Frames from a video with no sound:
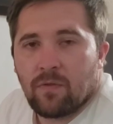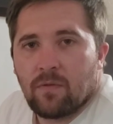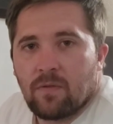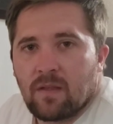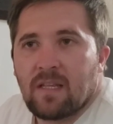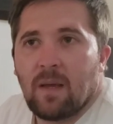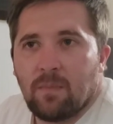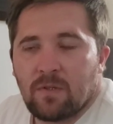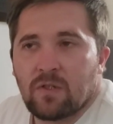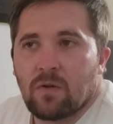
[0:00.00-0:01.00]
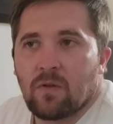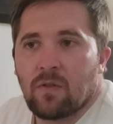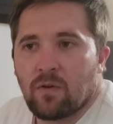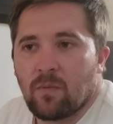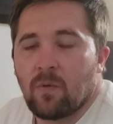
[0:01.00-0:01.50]
the temperature and
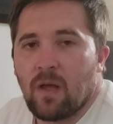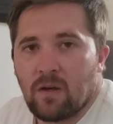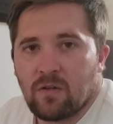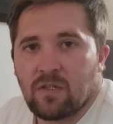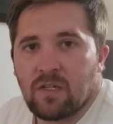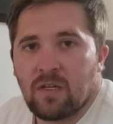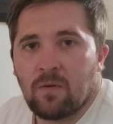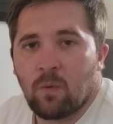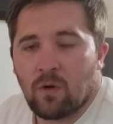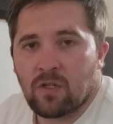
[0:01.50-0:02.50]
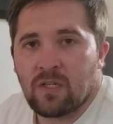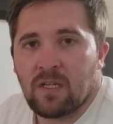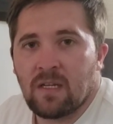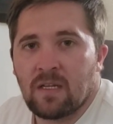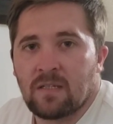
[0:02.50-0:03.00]
thermal energy
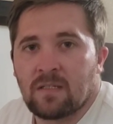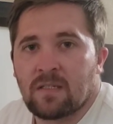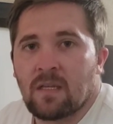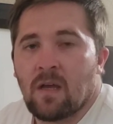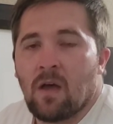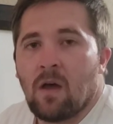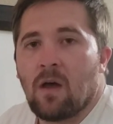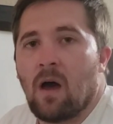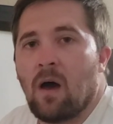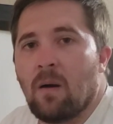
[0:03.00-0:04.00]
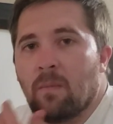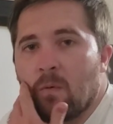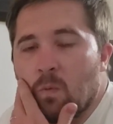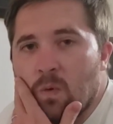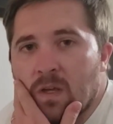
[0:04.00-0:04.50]
worksheet is
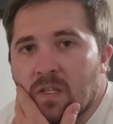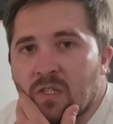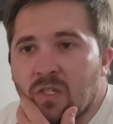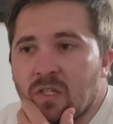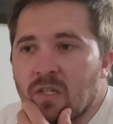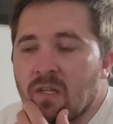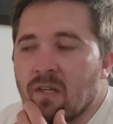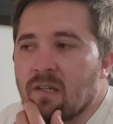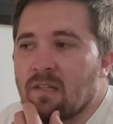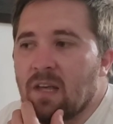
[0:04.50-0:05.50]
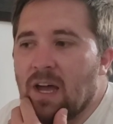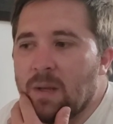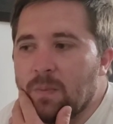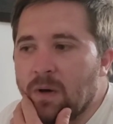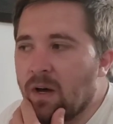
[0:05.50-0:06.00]
which
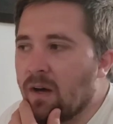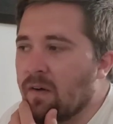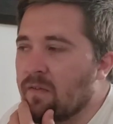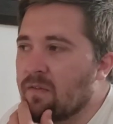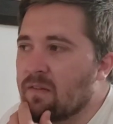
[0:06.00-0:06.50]
type of